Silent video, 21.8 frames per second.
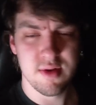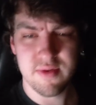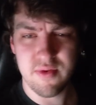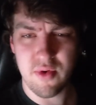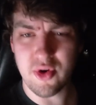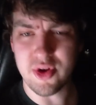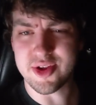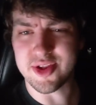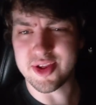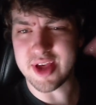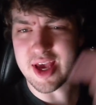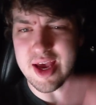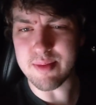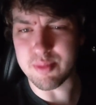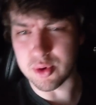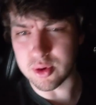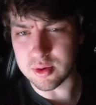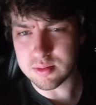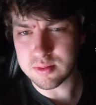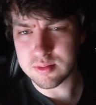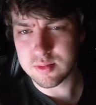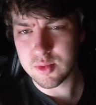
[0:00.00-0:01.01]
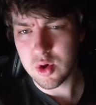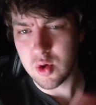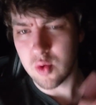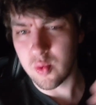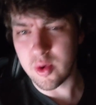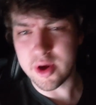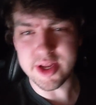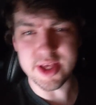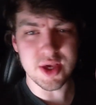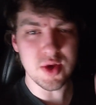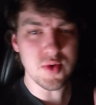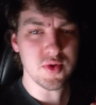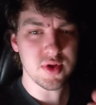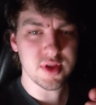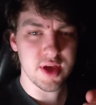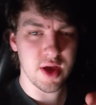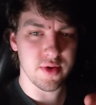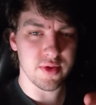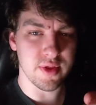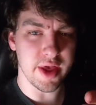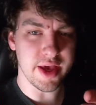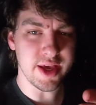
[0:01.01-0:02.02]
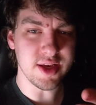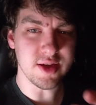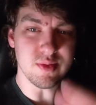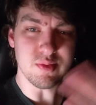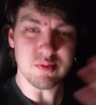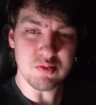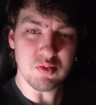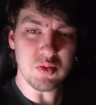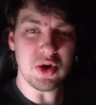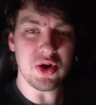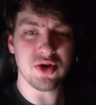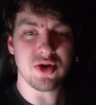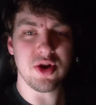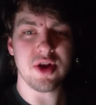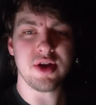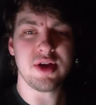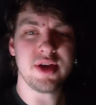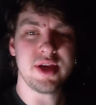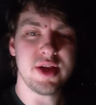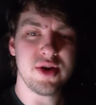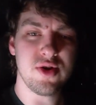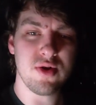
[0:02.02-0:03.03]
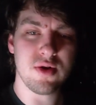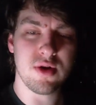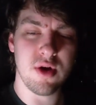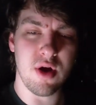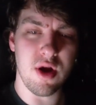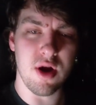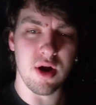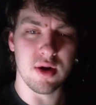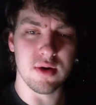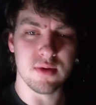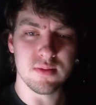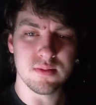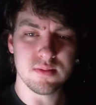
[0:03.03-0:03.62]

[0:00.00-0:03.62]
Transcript: For example, what you sound like when you're talking in your car.